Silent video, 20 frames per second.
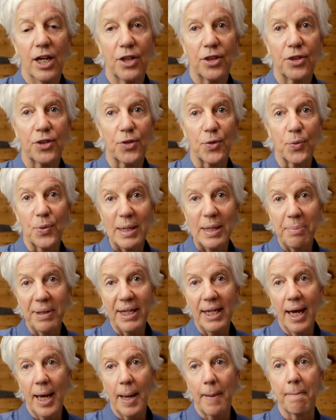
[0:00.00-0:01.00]
3
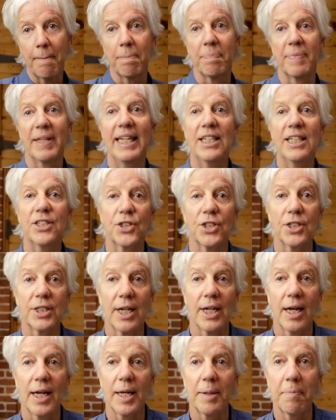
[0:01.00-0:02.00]
p.m. Eastern
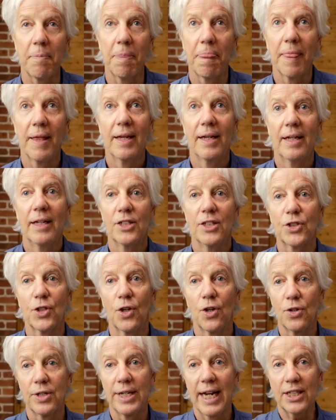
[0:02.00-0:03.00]
time.
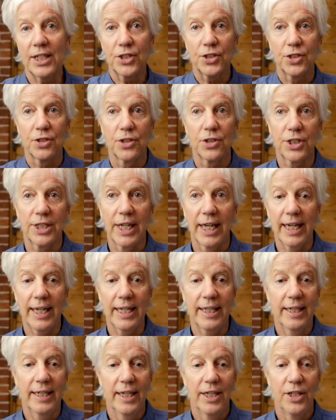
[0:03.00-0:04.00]
So next
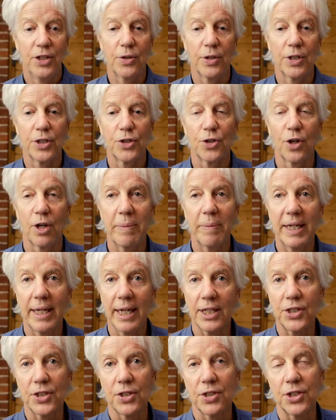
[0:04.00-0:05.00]
Thursday, you can join me.
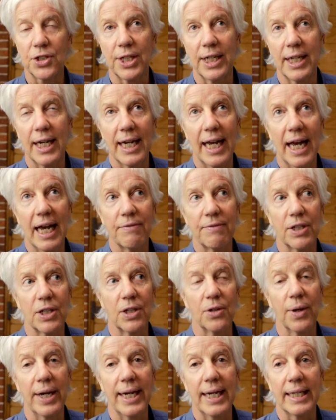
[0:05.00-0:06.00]
Next Thursday, I have a
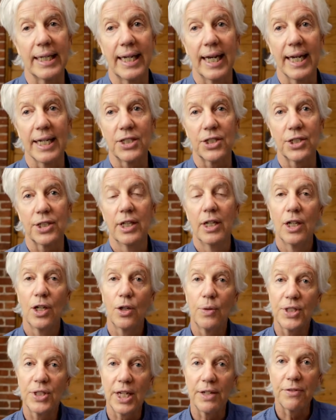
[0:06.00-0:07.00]
great guest who
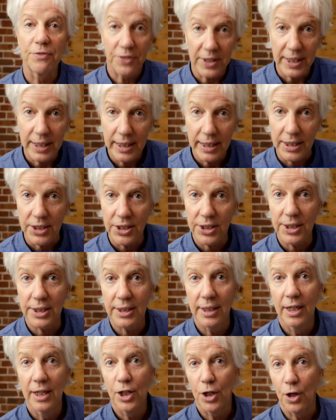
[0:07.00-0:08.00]
is a fitness
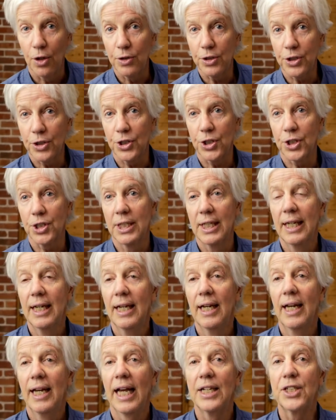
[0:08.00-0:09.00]
coach,
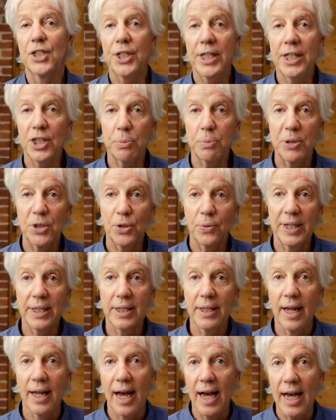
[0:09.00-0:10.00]
and she has been doing
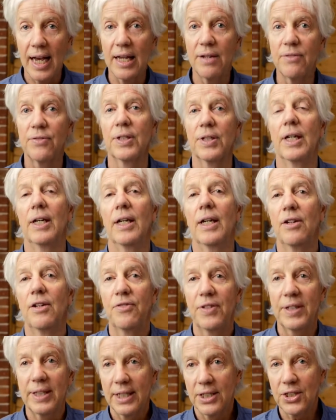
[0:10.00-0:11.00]
live
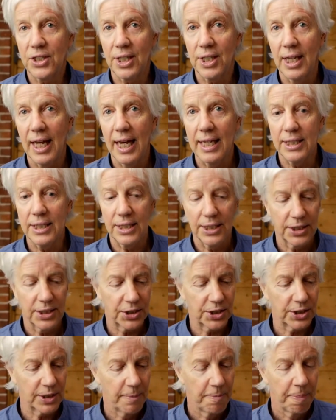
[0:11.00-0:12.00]
fitness
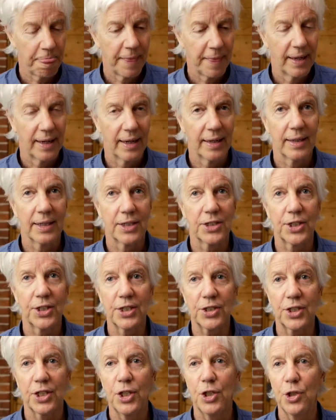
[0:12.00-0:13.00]
classes. She
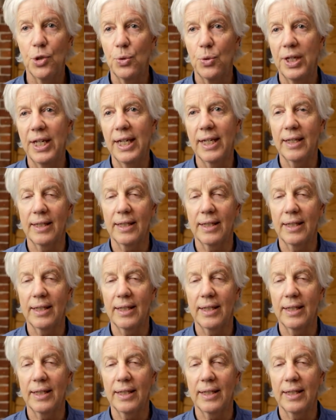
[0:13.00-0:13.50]
has a unique